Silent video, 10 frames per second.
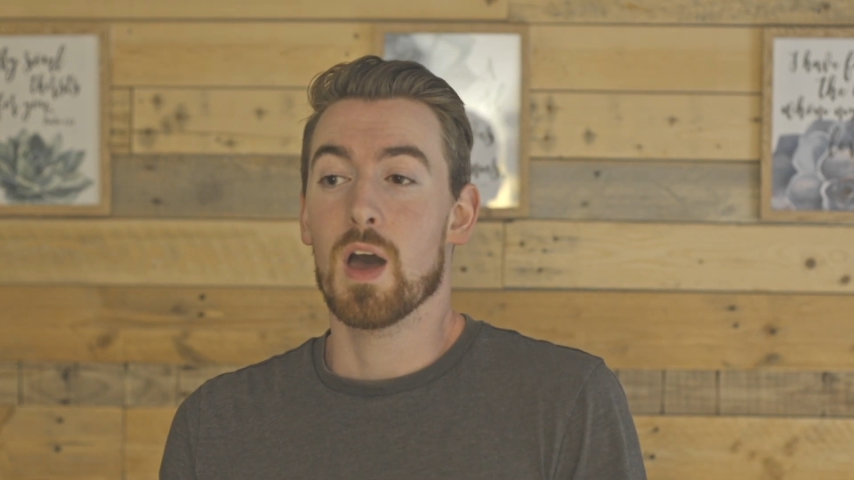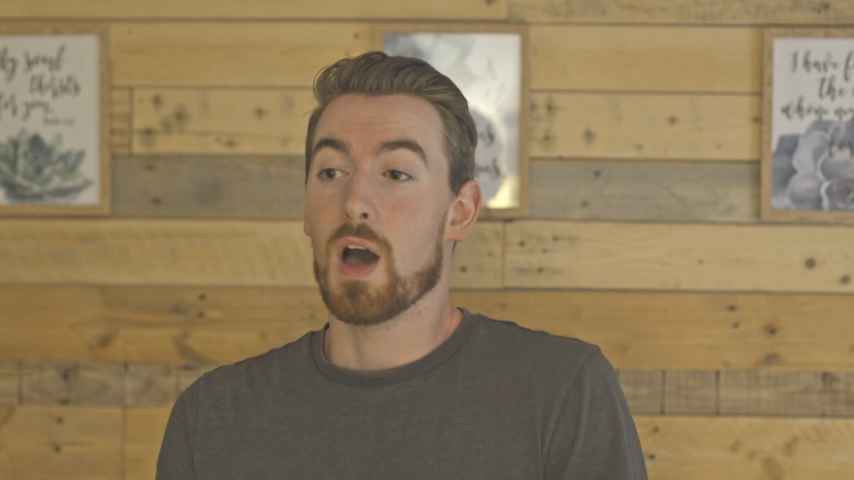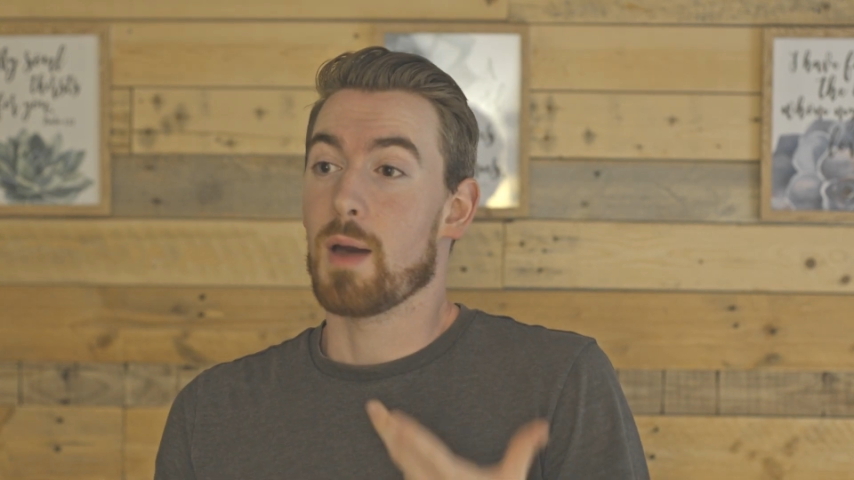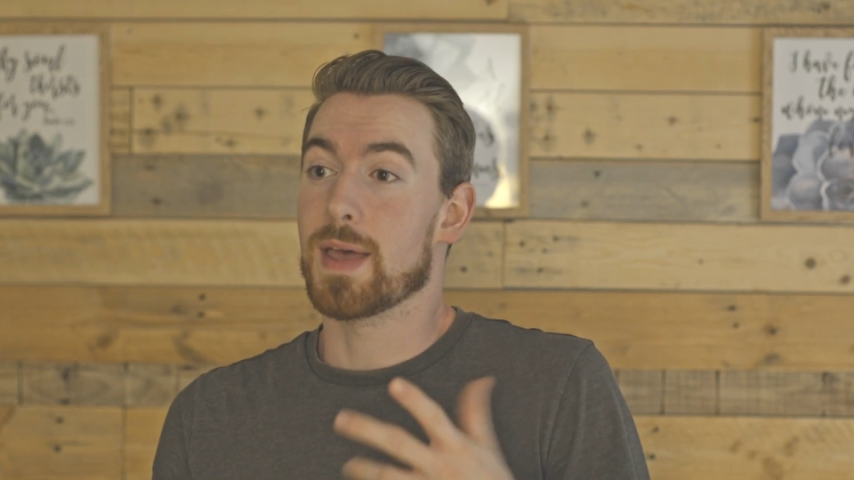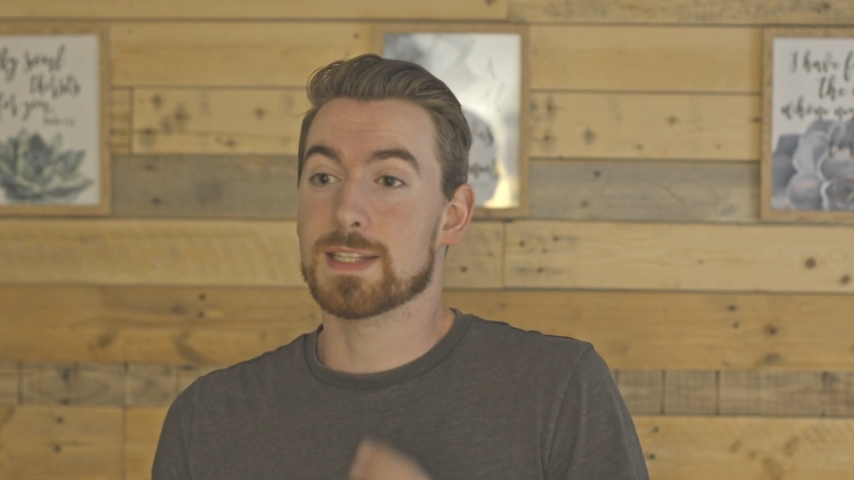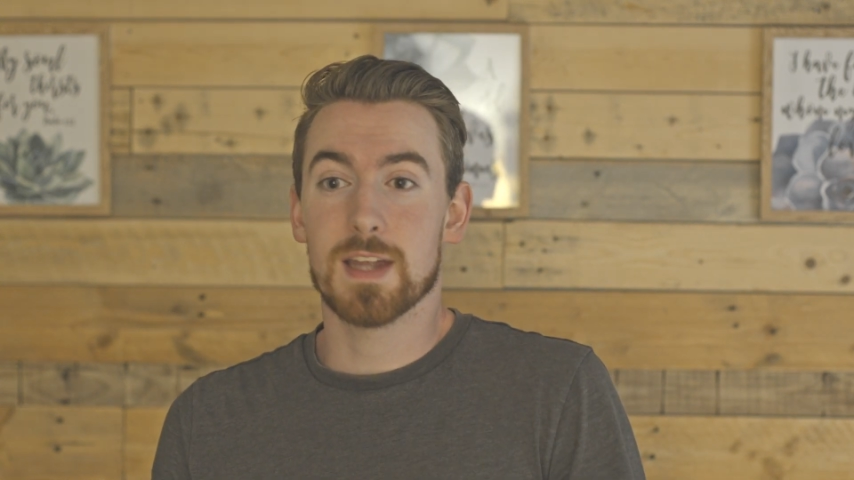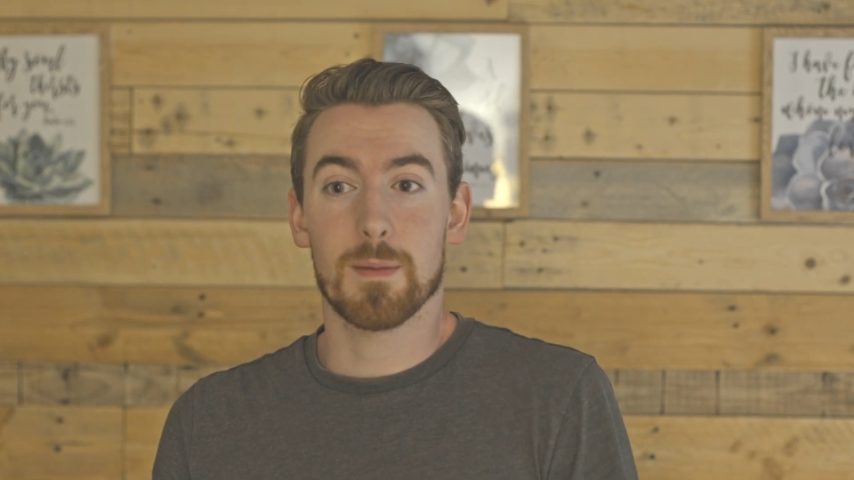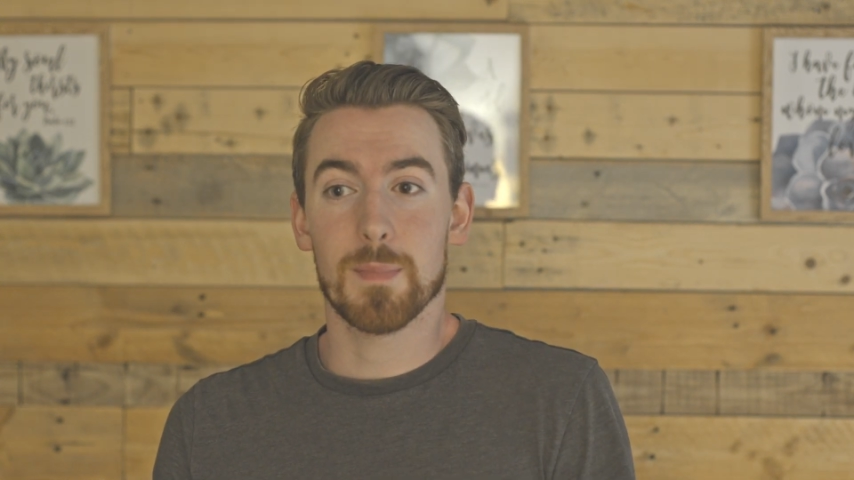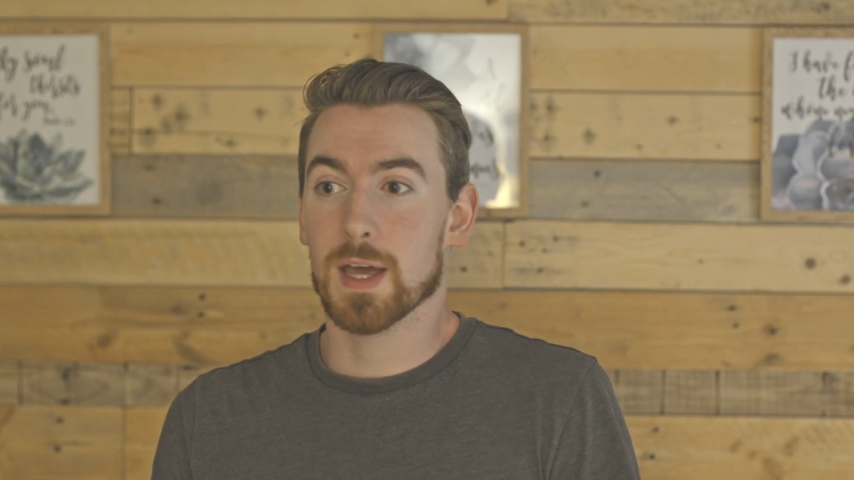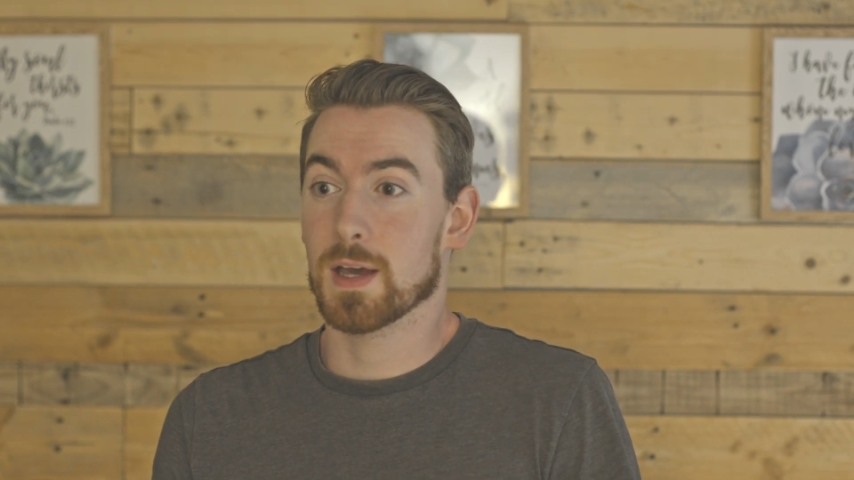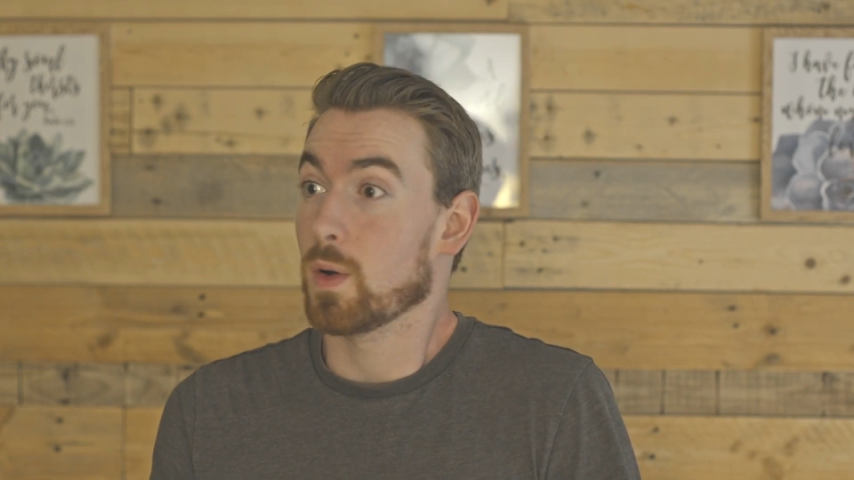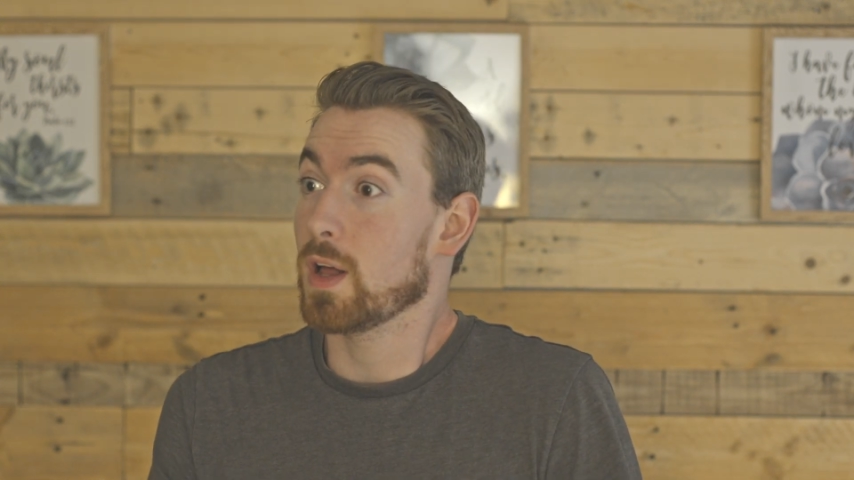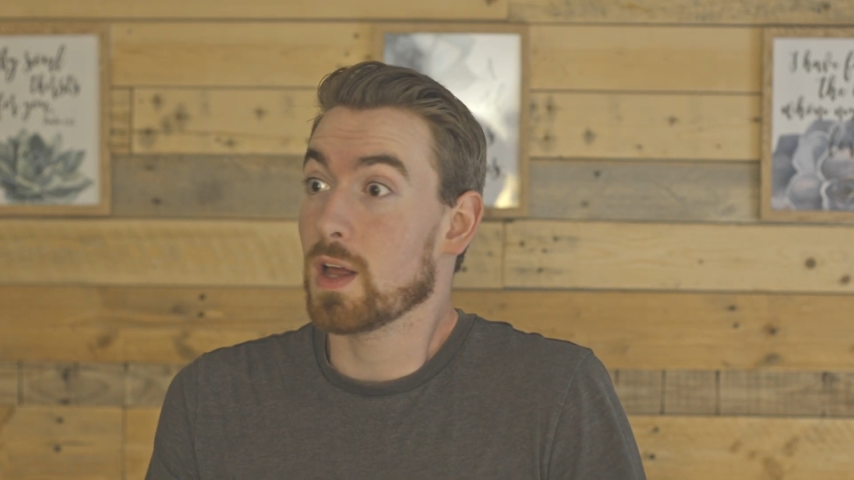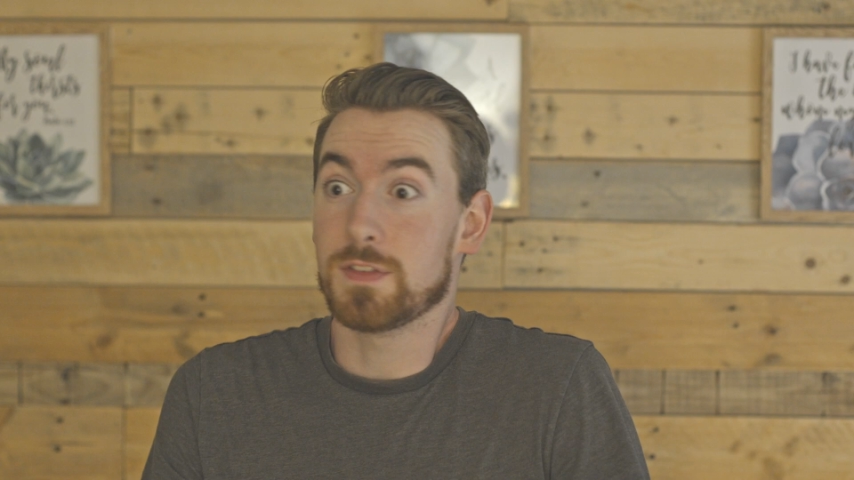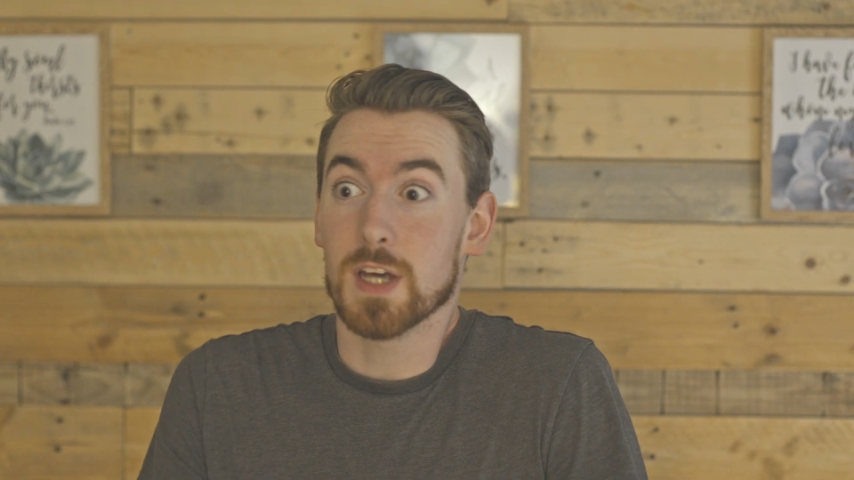I messed up, well,
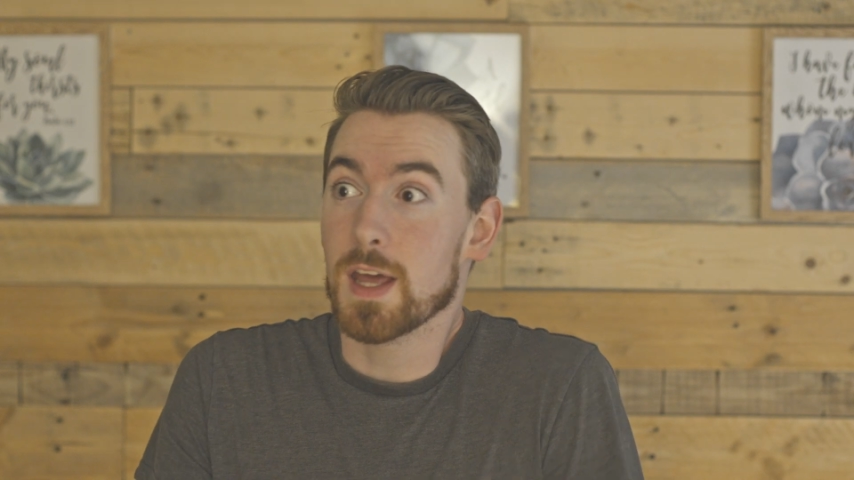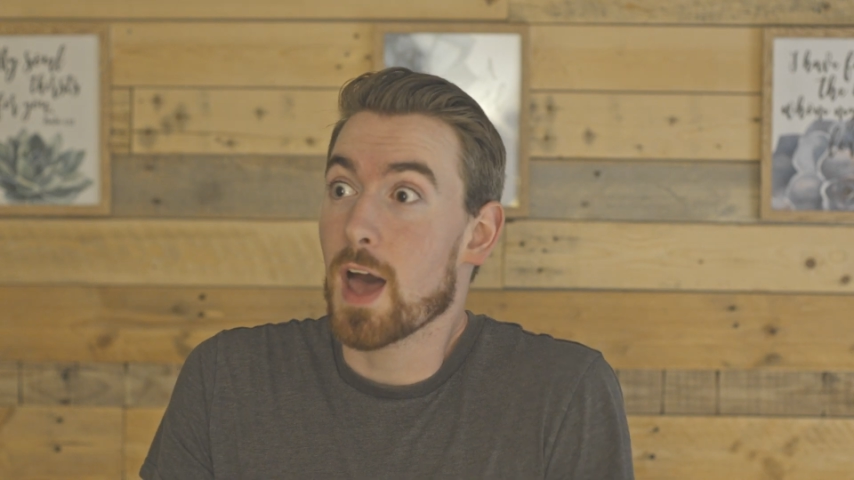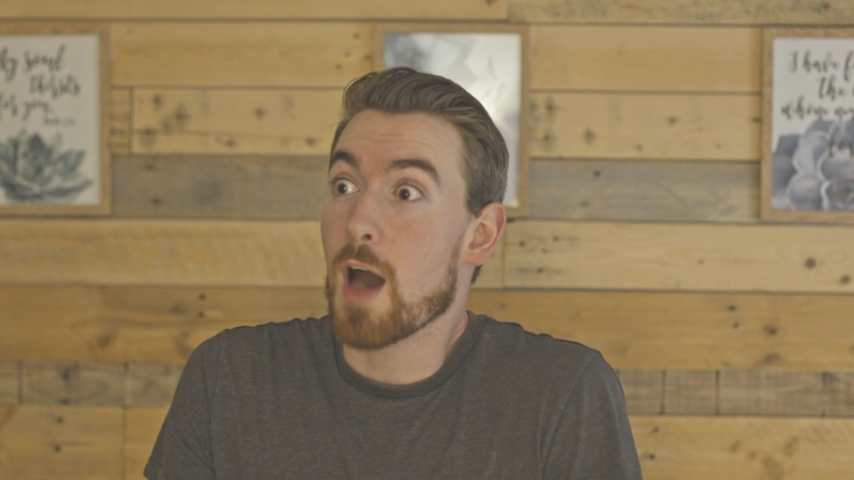I've done it,